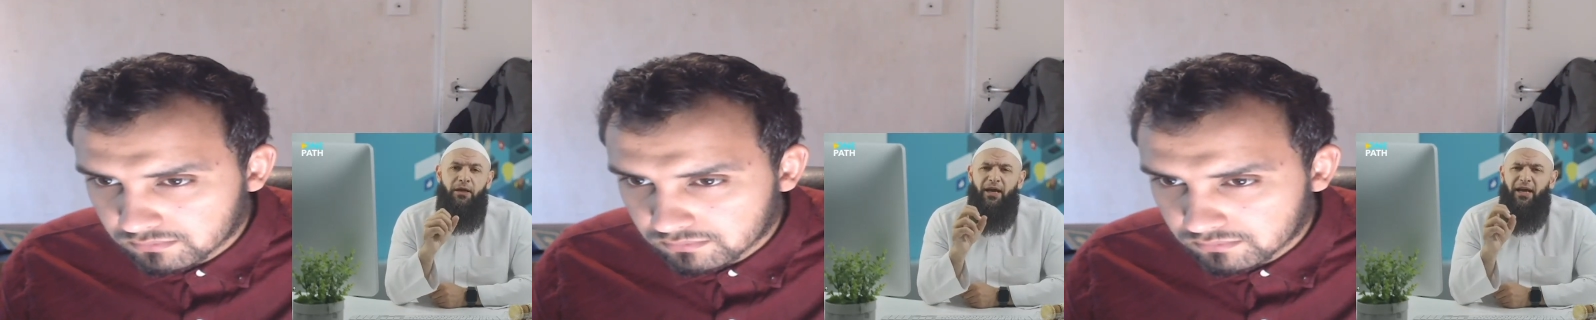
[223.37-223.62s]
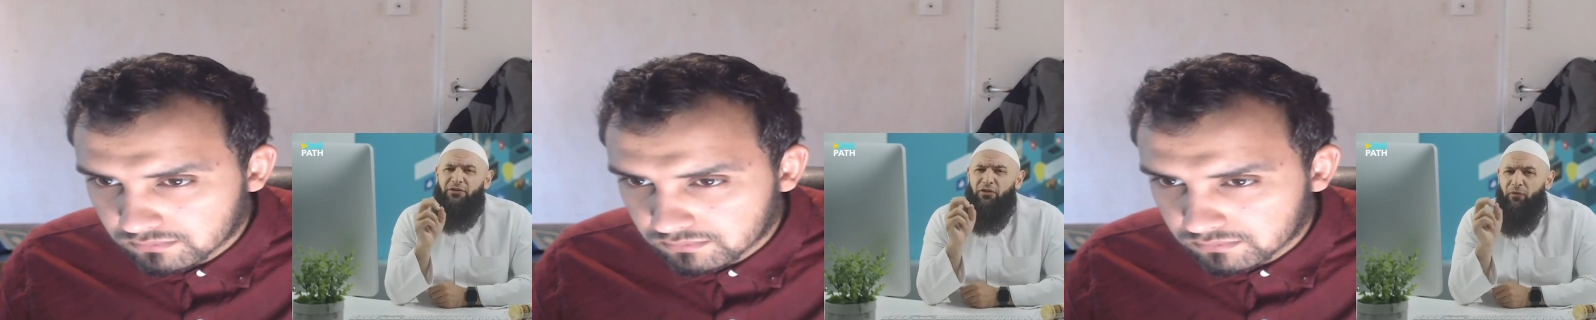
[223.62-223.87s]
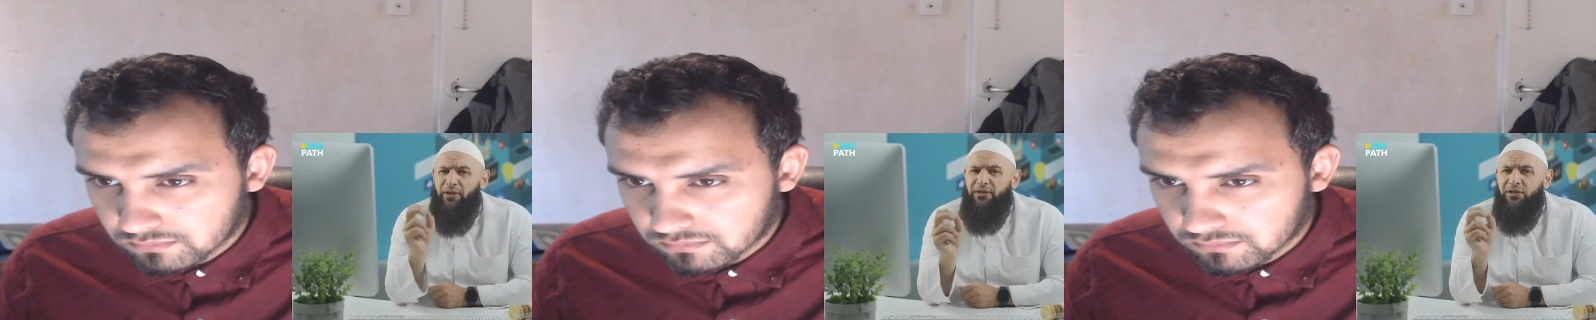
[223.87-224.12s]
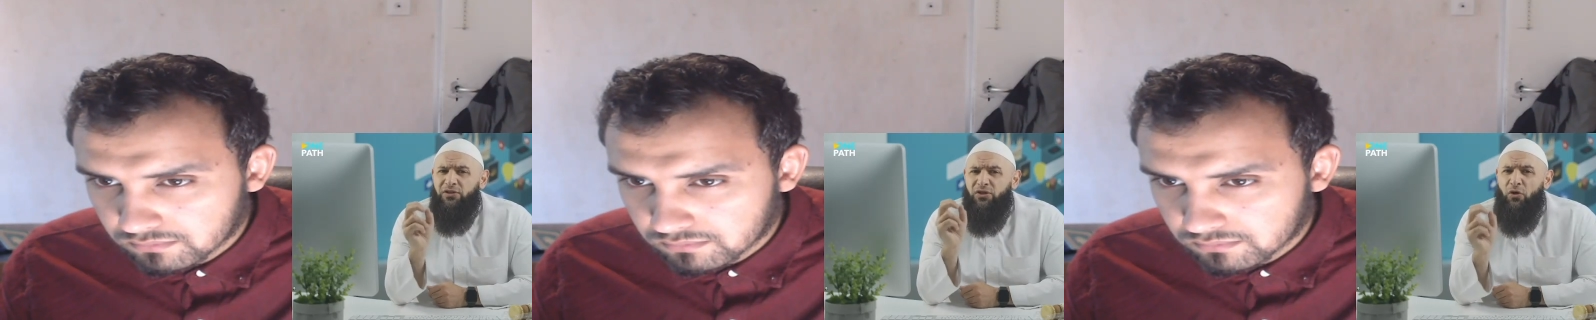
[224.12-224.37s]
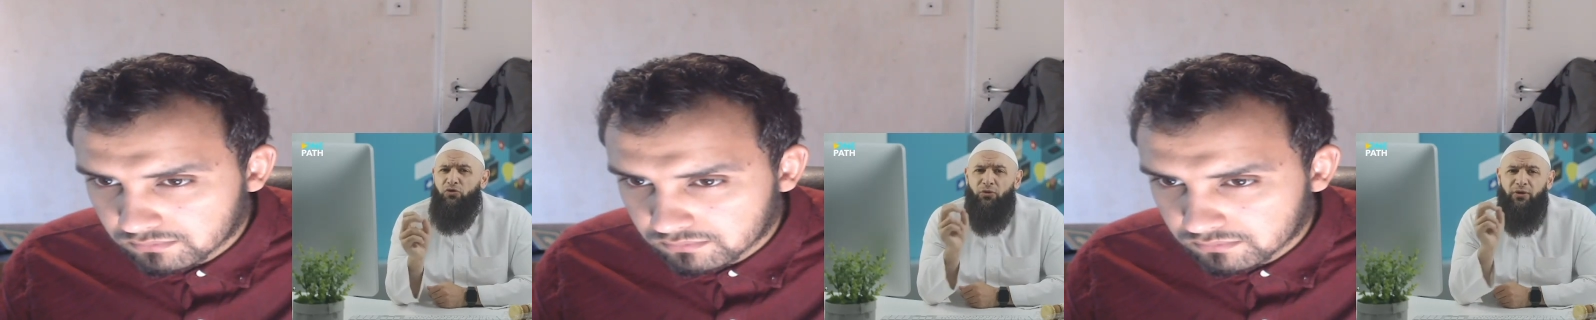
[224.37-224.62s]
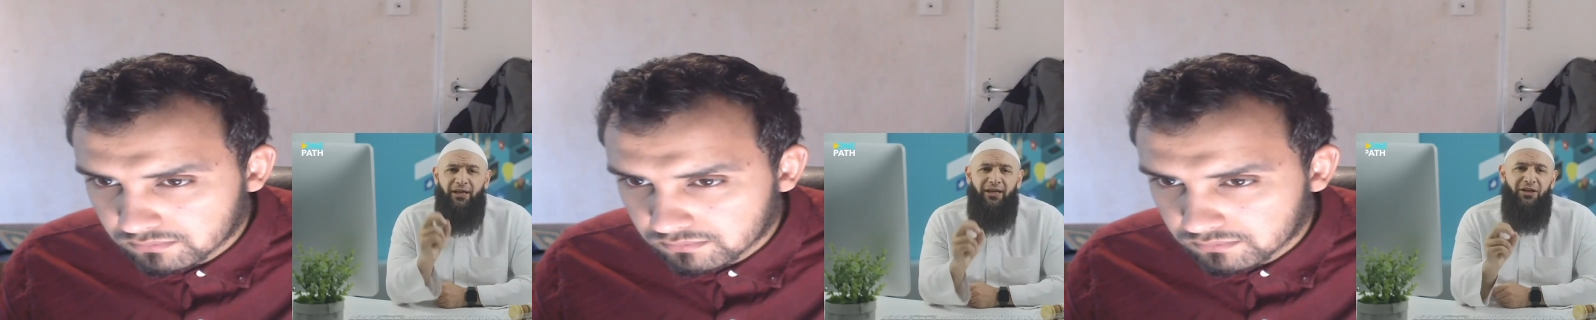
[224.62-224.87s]
Speaker 1: It threatens social
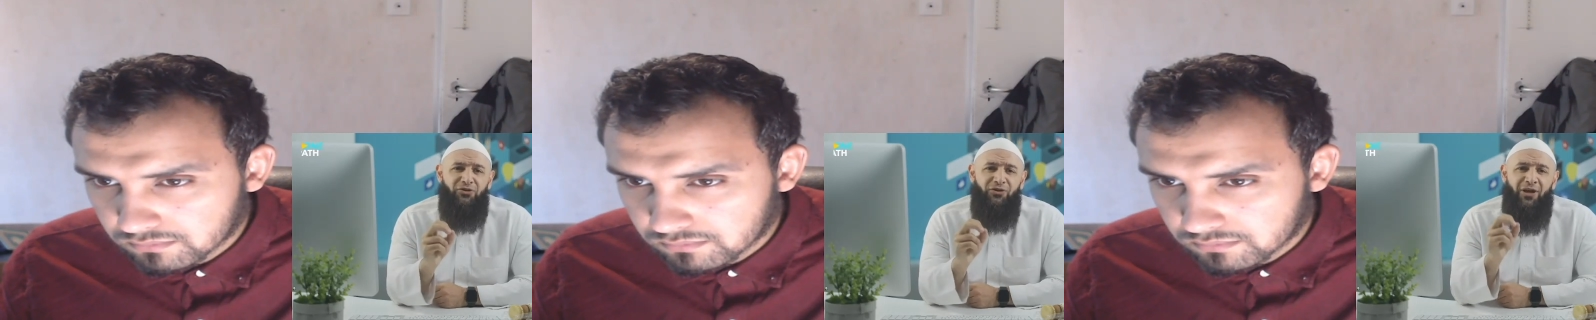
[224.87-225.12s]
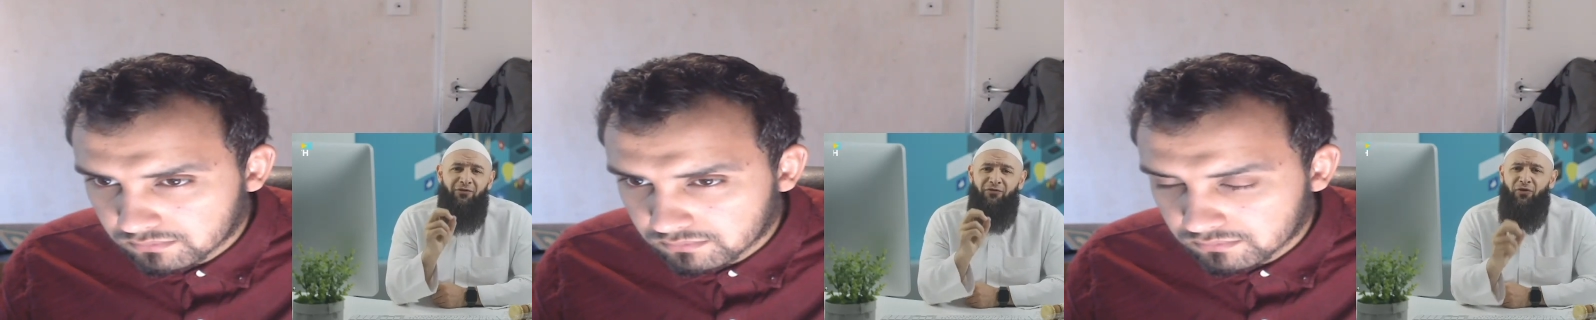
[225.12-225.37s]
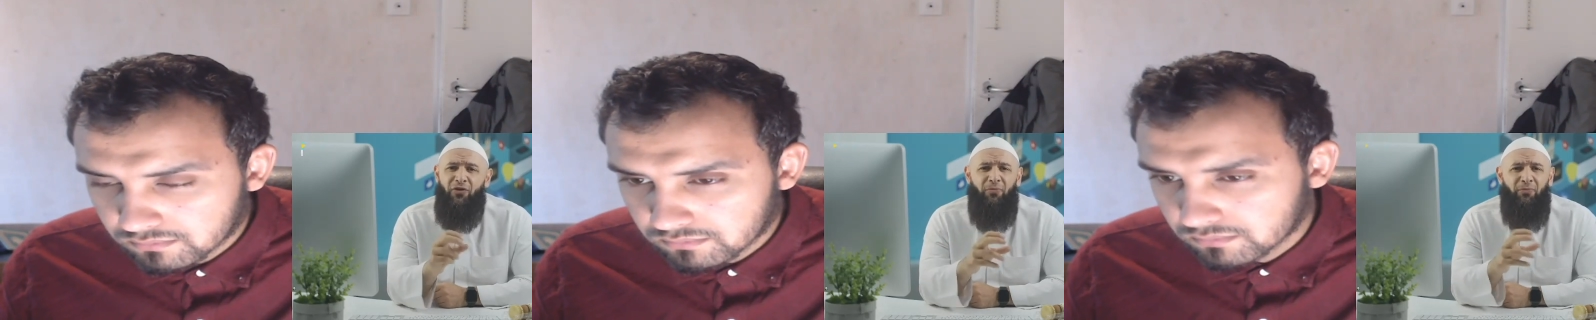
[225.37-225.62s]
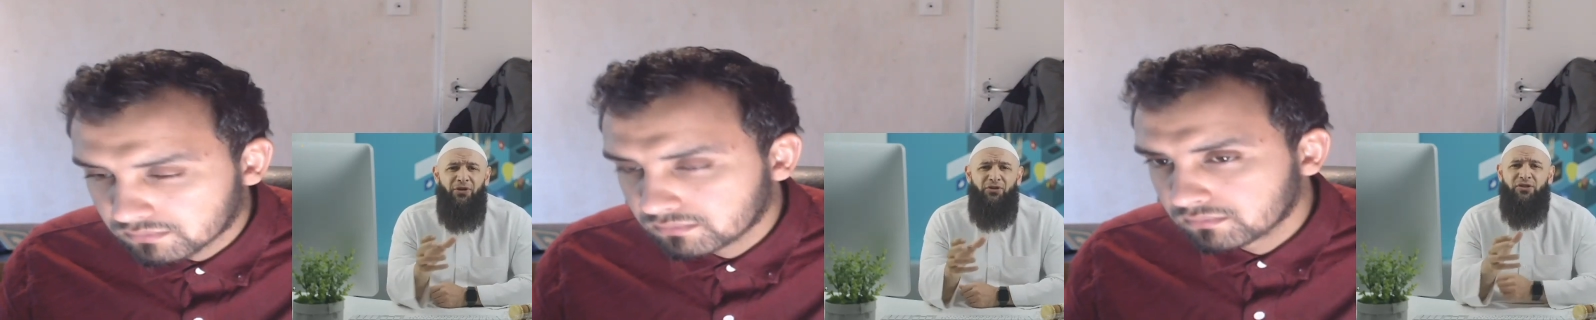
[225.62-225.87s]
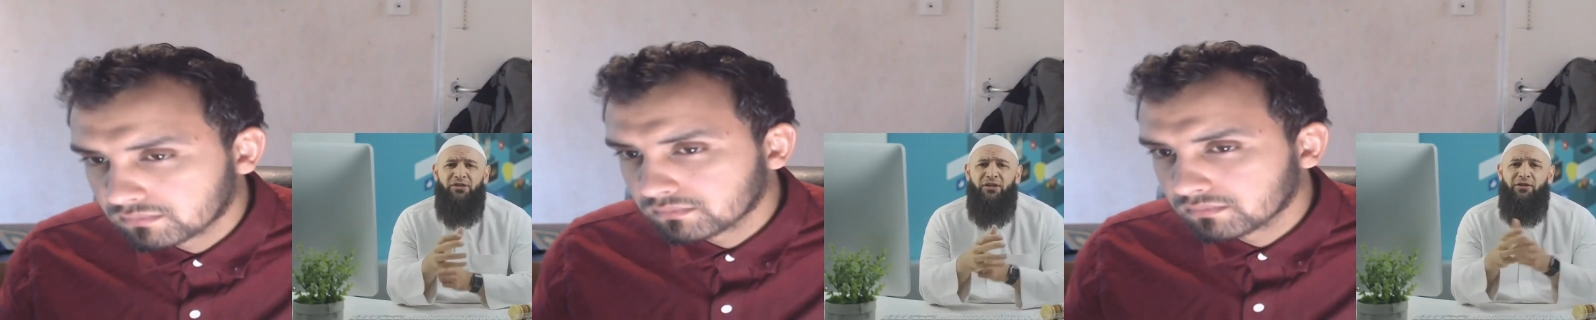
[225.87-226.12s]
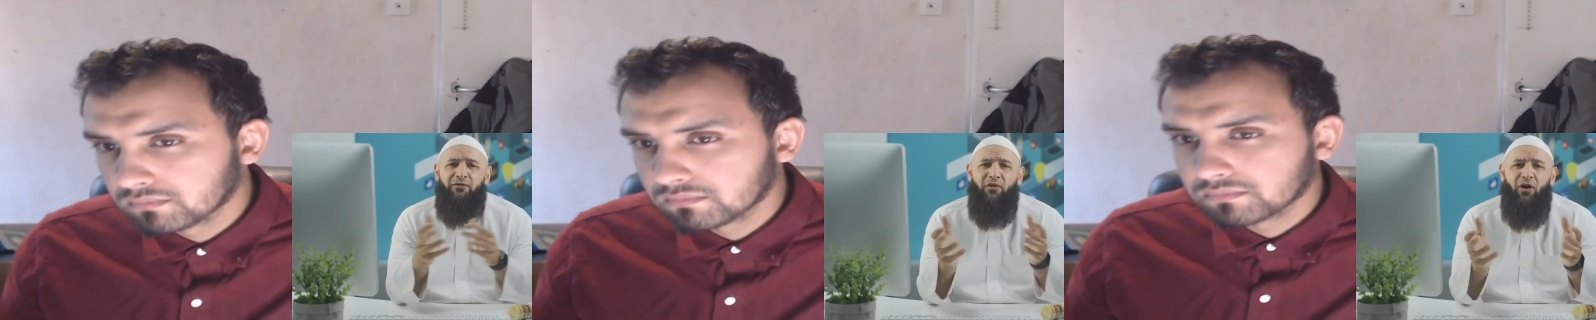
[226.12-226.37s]
cohesion and further bridges the
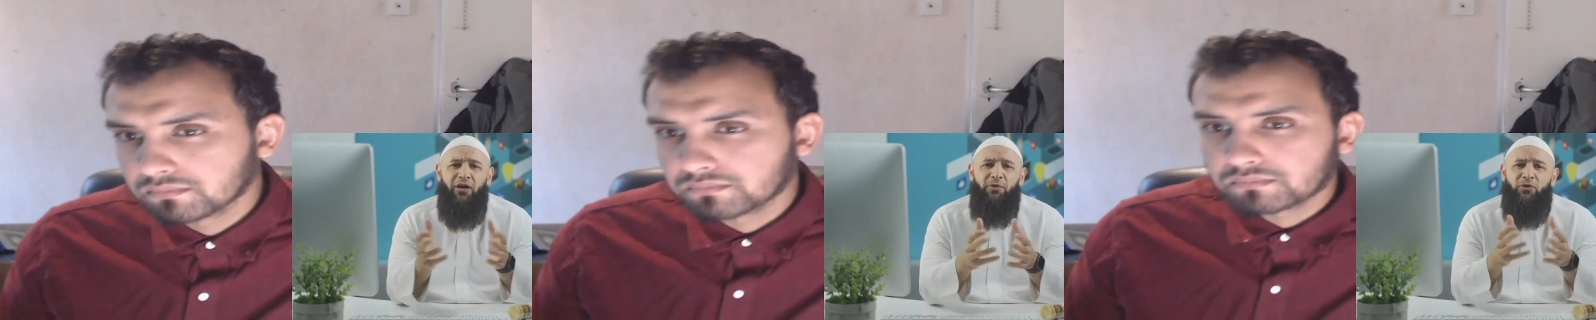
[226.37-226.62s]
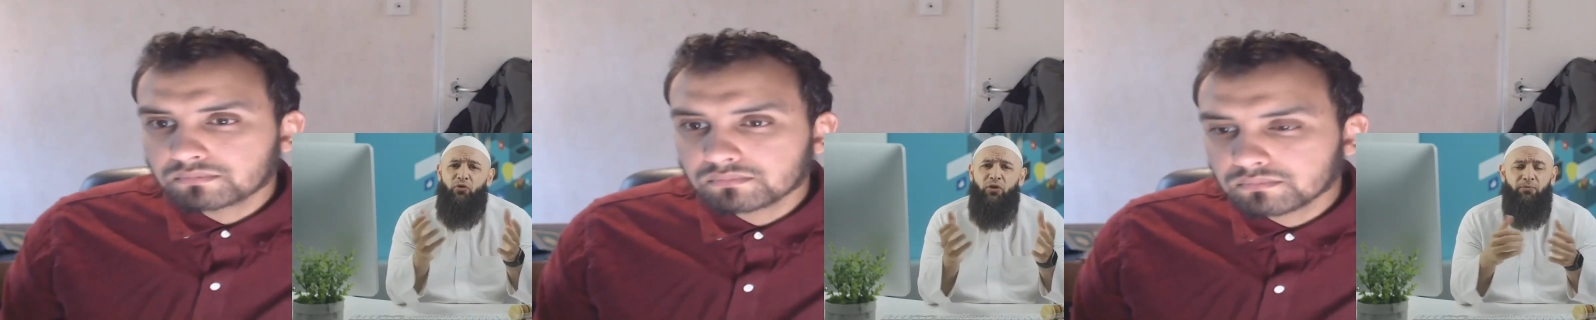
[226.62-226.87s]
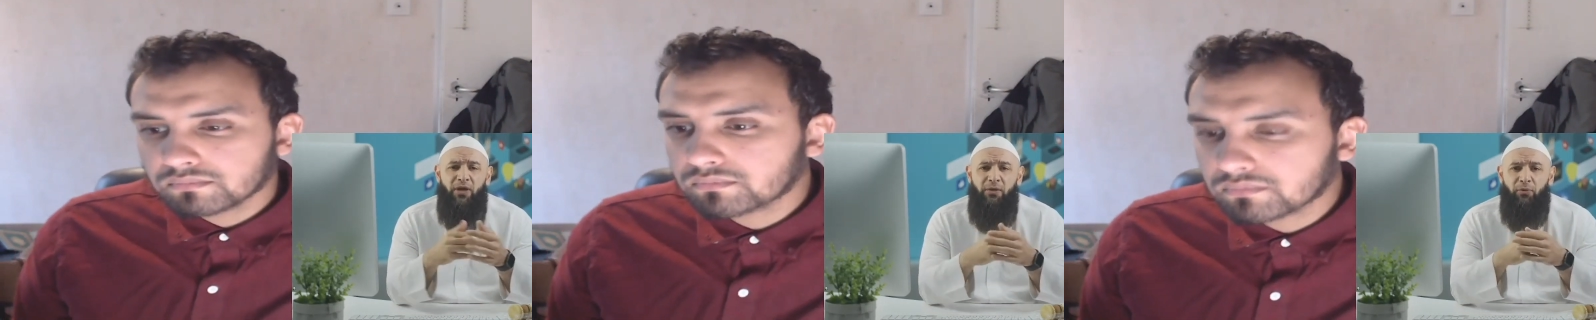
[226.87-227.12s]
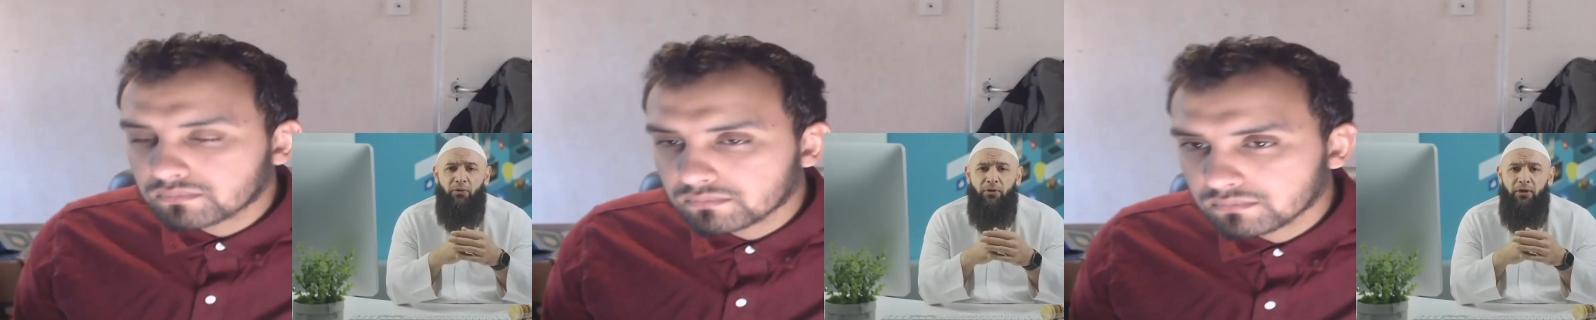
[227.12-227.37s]
divide between people.